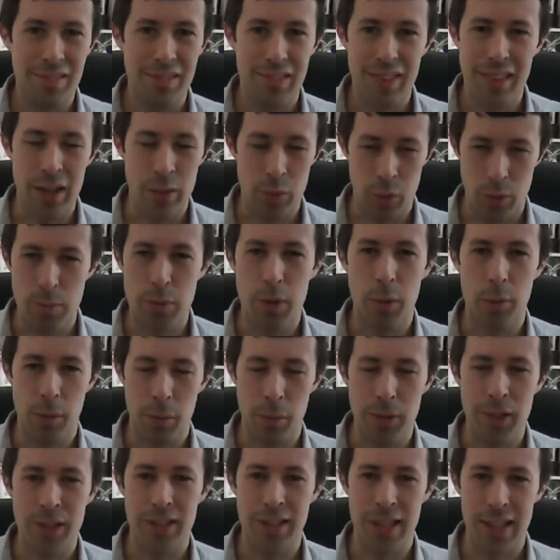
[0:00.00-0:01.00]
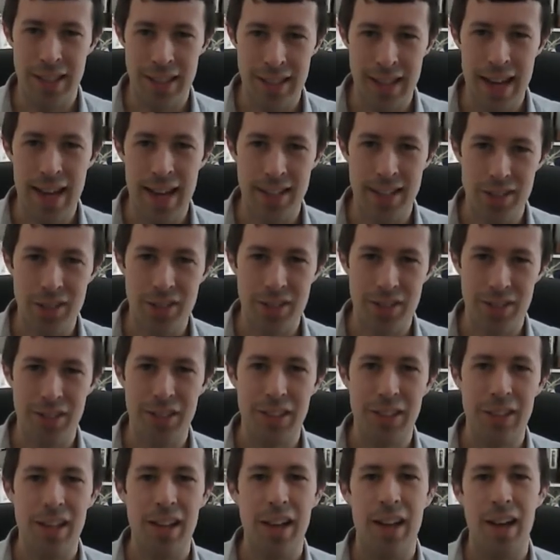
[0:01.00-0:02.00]
They would probably say yes.
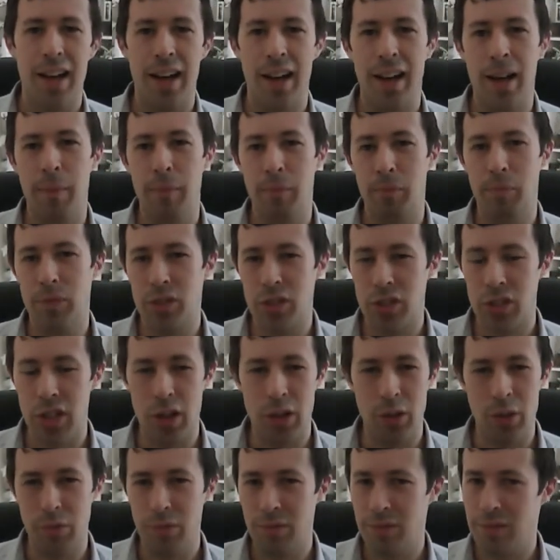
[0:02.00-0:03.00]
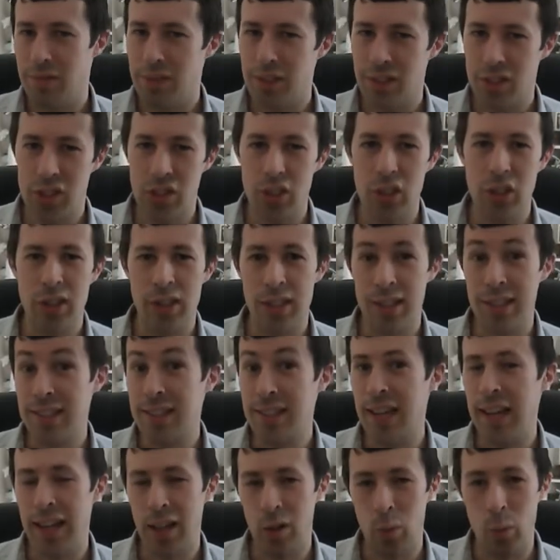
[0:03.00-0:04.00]
So certainly
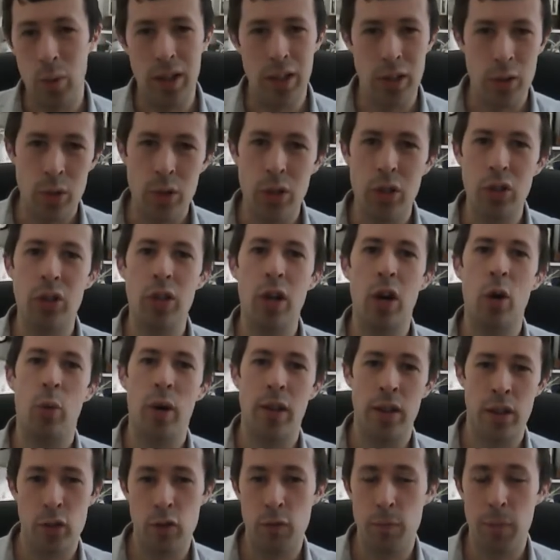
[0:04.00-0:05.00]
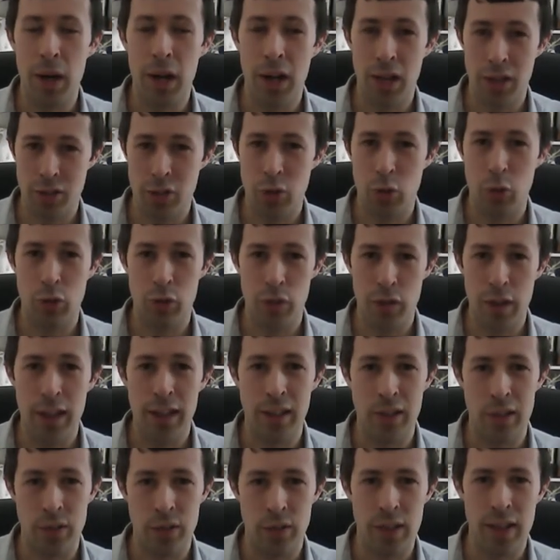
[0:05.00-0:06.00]
saying, well, you can know whether you've passed or
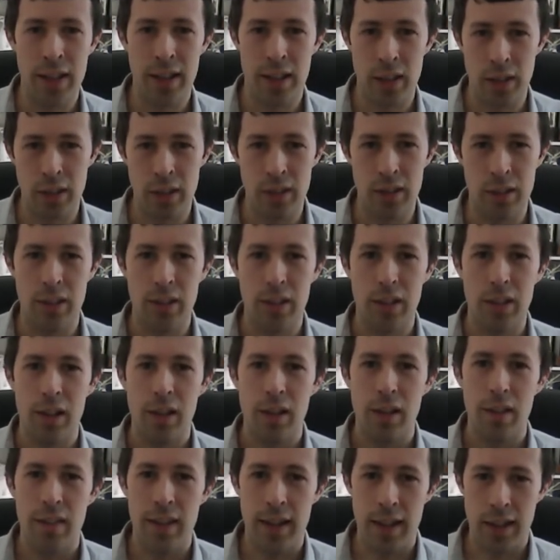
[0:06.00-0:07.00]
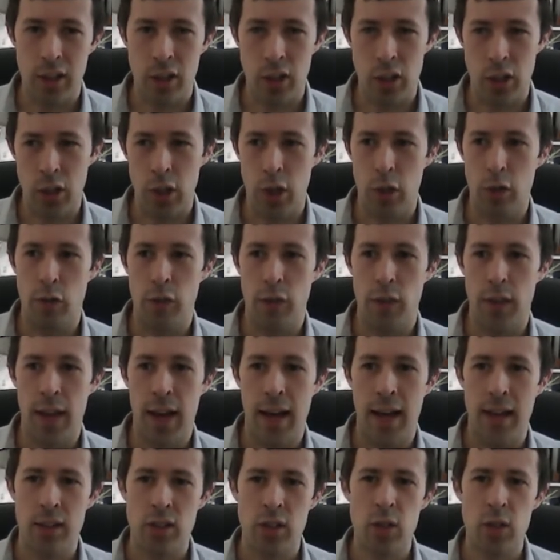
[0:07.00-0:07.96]
failed, they're gonna go for that.